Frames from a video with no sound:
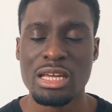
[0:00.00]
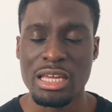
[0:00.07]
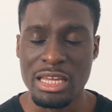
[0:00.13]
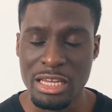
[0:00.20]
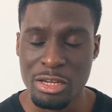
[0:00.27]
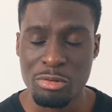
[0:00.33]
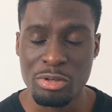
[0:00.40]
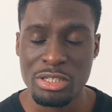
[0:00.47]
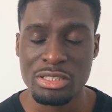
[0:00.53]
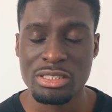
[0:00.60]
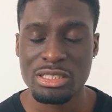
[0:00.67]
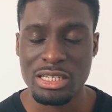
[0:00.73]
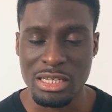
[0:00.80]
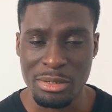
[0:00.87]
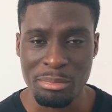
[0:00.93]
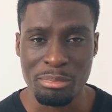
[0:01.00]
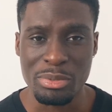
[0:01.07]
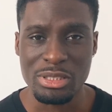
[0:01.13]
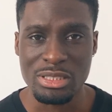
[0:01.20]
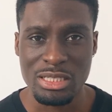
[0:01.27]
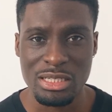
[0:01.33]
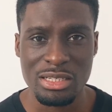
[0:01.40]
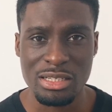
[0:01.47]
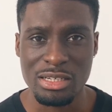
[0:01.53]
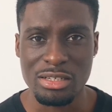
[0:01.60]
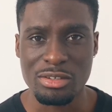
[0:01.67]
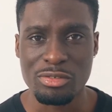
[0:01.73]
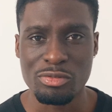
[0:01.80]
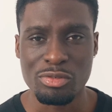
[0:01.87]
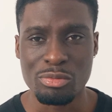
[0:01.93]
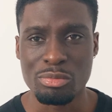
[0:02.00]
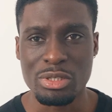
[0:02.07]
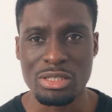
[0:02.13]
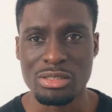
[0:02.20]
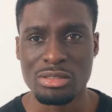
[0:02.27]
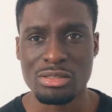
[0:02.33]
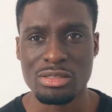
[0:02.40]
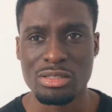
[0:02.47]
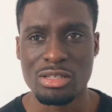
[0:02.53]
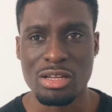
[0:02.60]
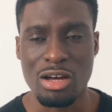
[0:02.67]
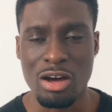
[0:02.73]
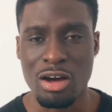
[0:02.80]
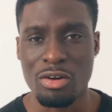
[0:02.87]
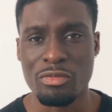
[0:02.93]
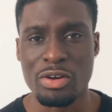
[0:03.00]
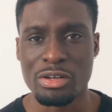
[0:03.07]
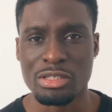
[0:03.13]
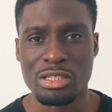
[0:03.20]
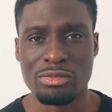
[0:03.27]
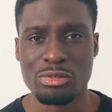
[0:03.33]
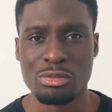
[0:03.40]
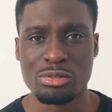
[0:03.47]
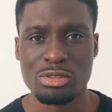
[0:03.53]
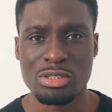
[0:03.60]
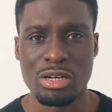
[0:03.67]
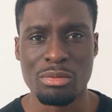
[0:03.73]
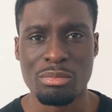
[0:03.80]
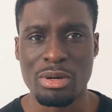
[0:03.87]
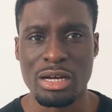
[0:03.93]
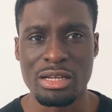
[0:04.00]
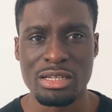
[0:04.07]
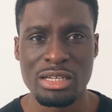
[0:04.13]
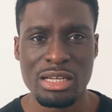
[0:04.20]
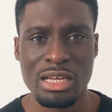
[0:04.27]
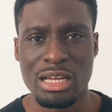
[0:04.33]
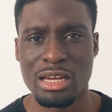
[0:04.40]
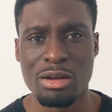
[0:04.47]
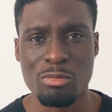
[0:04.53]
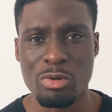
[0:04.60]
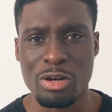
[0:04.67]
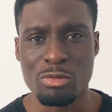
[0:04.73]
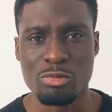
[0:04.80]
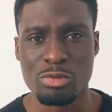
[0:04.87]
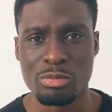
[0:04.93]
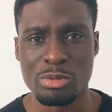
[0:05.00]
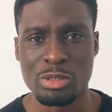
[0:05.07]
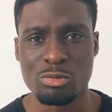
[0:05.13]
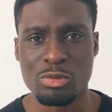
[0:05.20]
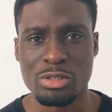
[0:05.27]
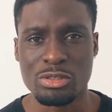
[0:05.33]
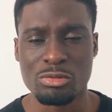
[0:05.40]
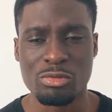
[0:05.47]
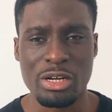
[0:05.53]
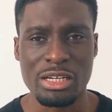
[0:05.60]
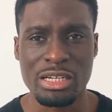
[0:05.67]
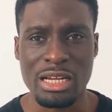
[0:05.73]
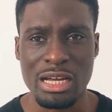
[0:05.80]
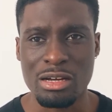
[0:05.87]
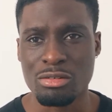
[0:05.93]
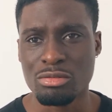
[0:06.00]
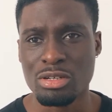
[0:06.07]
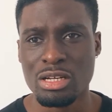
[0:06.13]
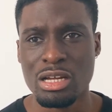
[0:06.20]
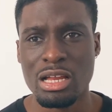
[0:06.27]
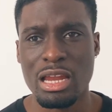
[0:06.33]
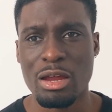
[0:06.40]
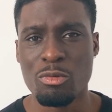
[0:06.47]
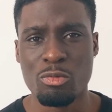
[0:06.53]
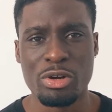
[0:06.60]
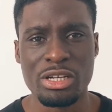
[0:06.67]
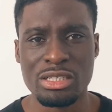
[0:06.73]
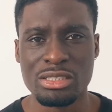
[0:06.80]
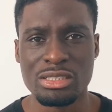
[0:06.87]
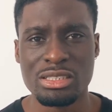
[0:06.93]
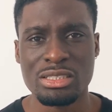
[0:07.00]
Earrings in particular, for me, are very difficult to come by. And I'm wearing women's ones right now, like rings,